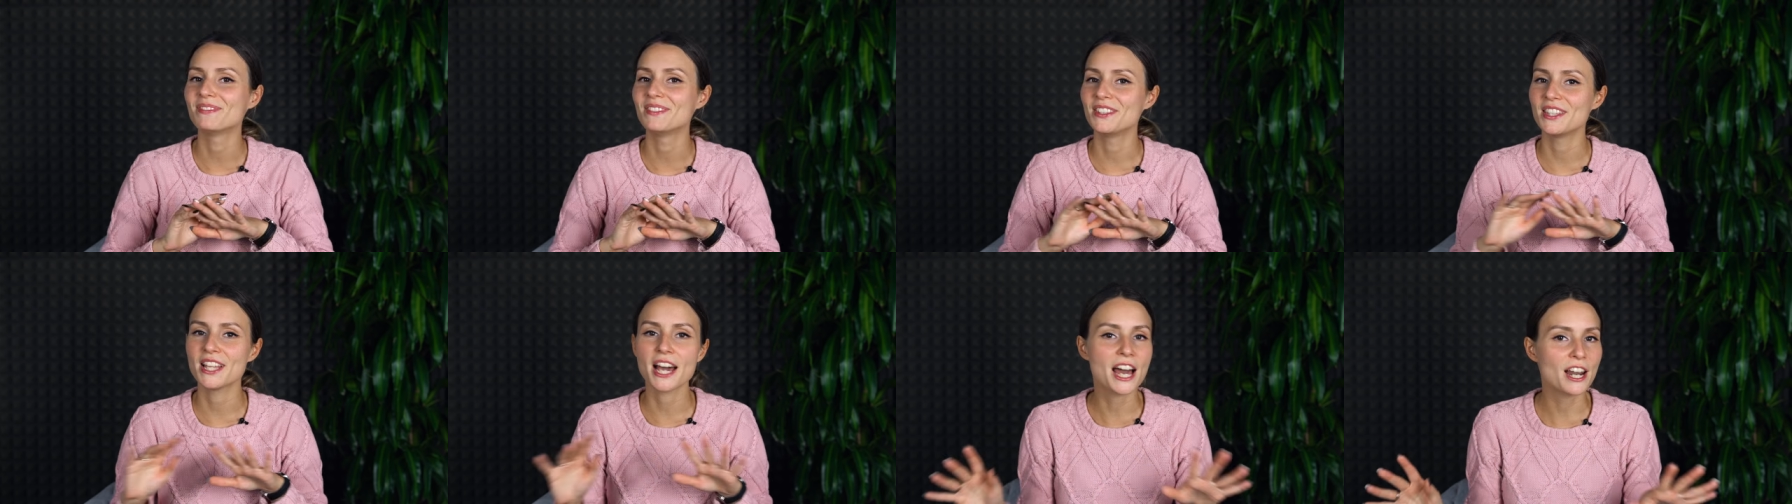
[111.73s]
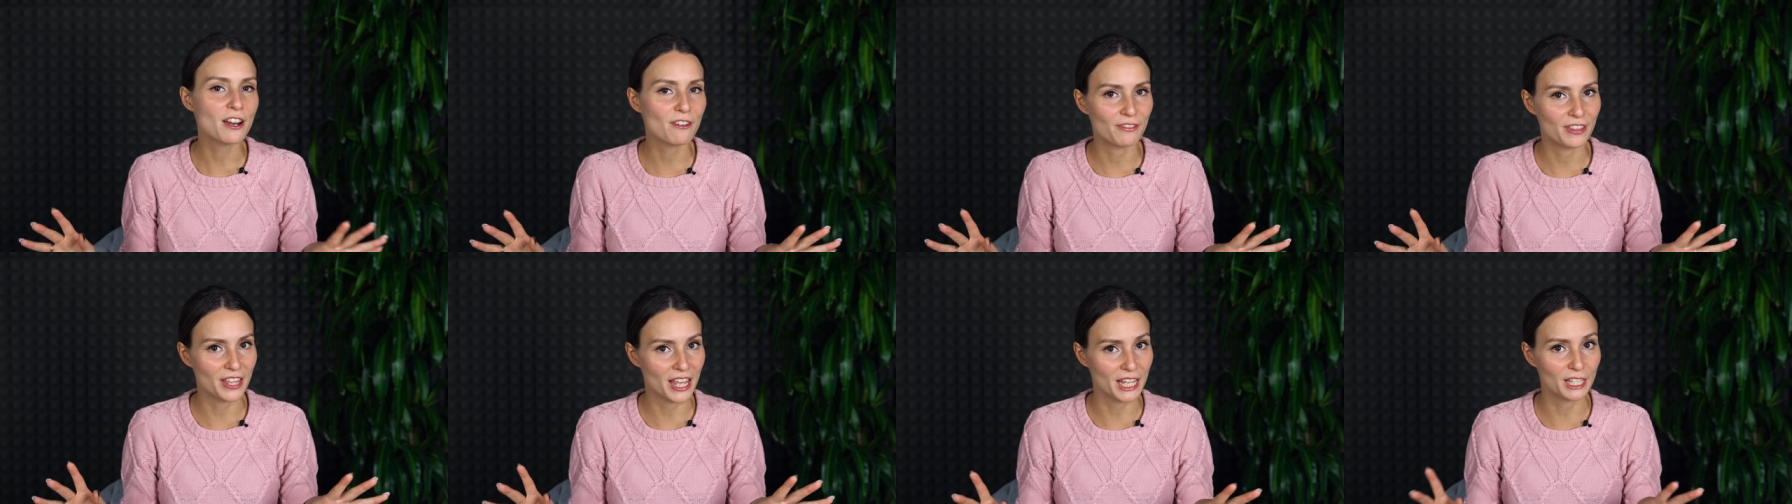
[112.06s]

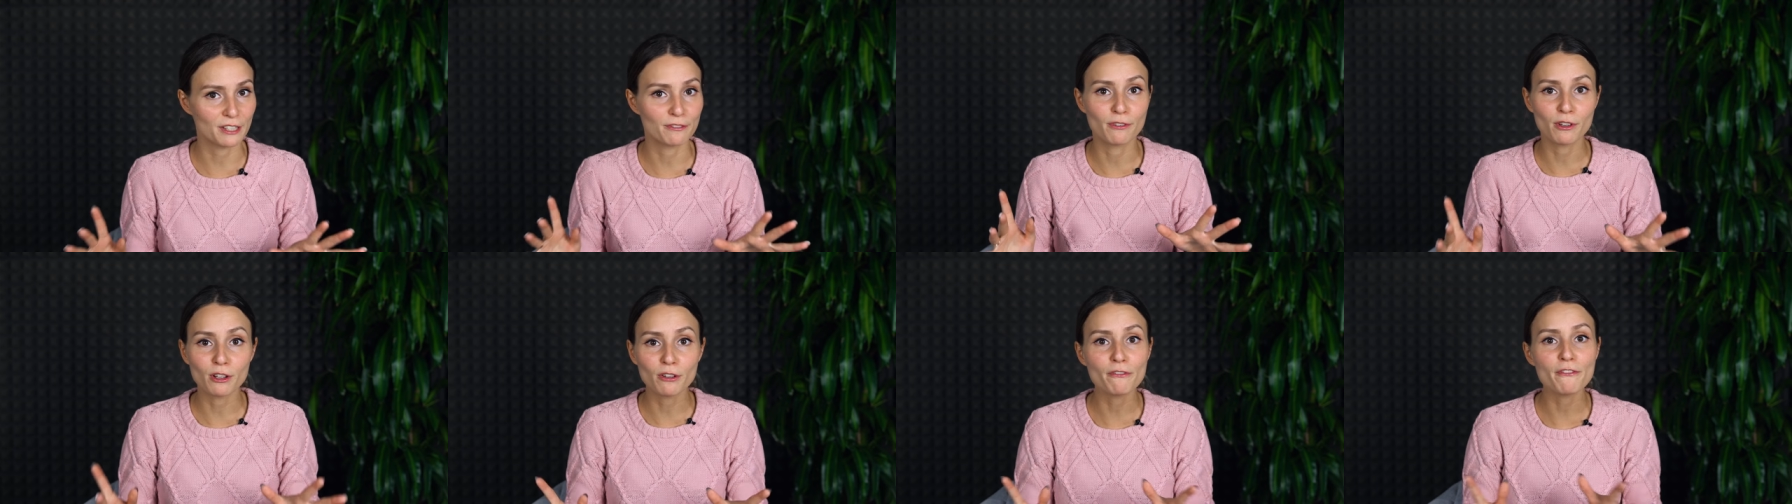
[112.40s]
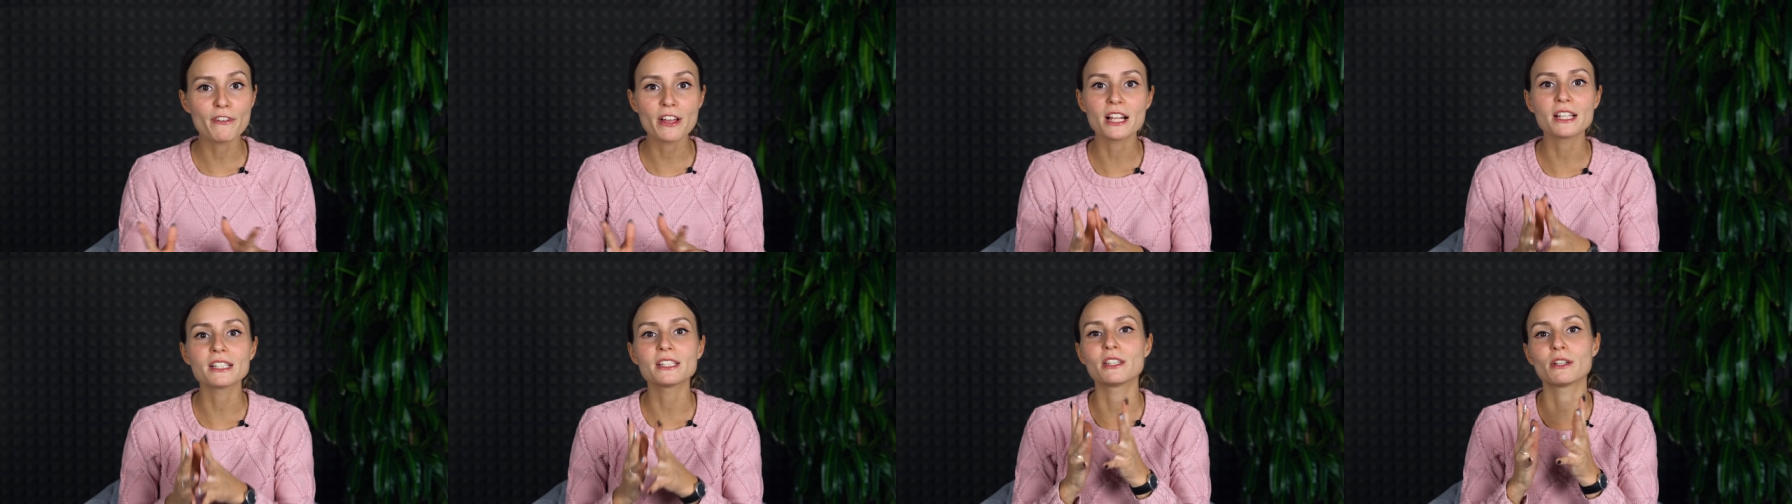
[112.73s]
None of this
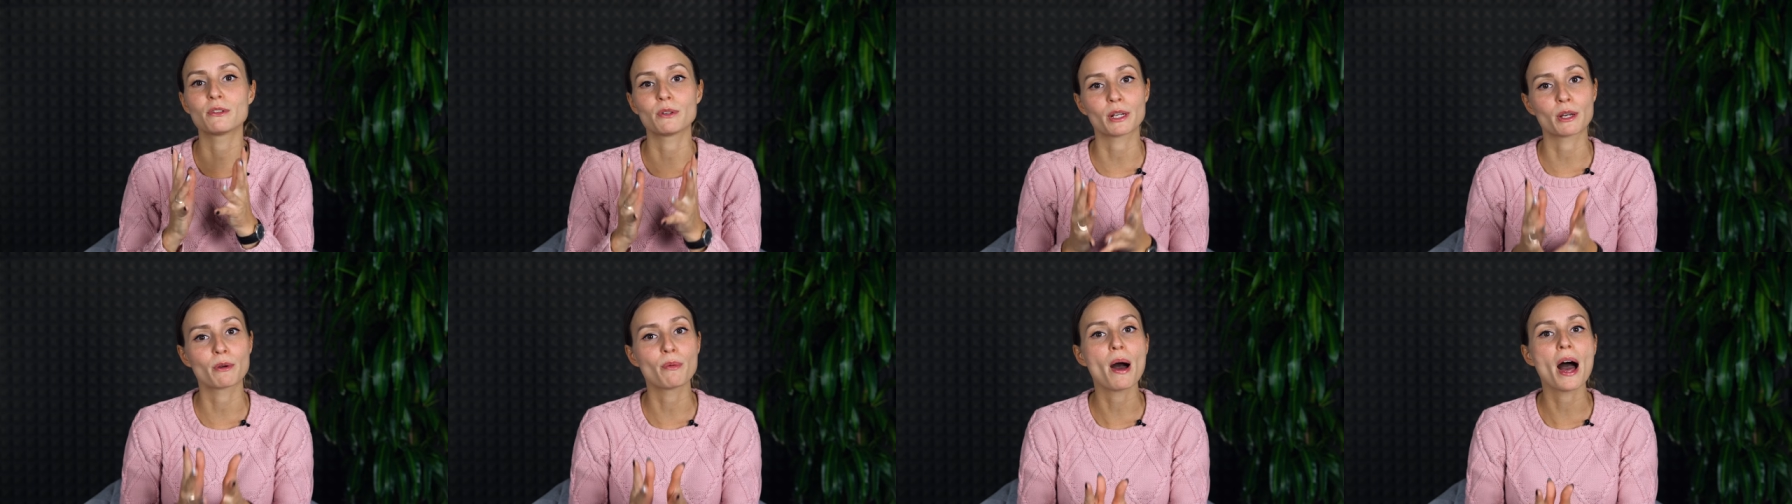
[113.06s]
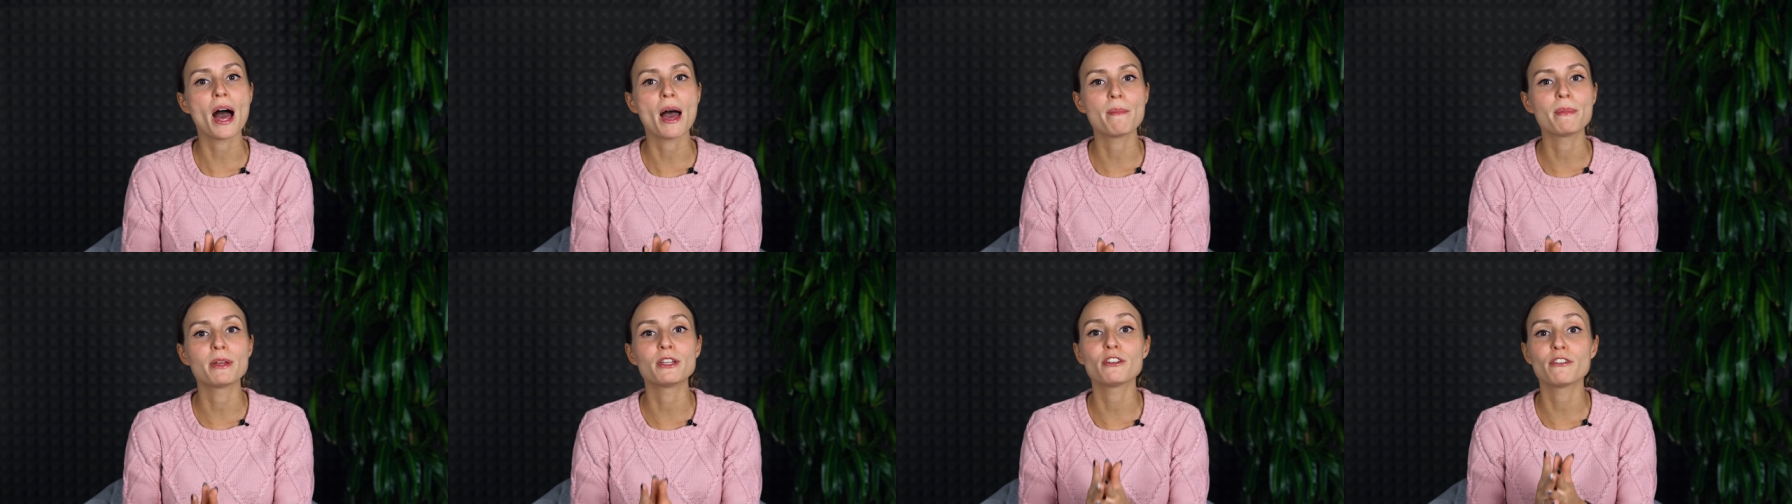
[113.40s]
fulfills the
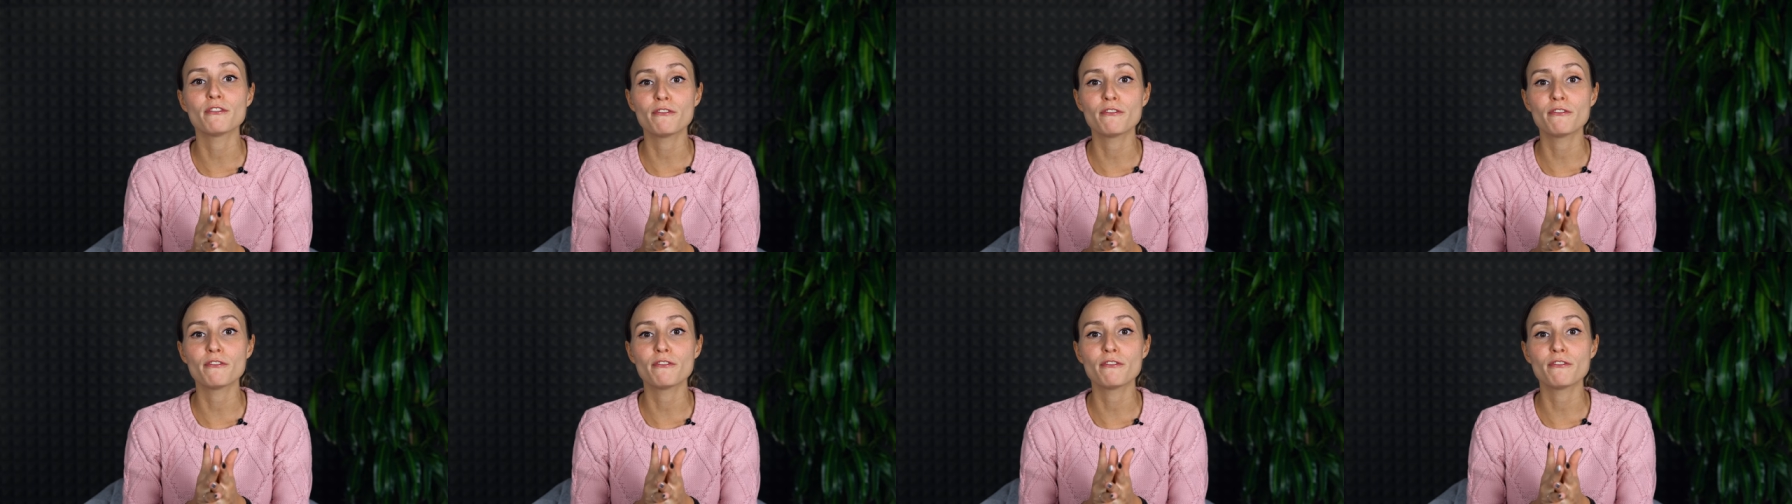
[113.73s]
requirement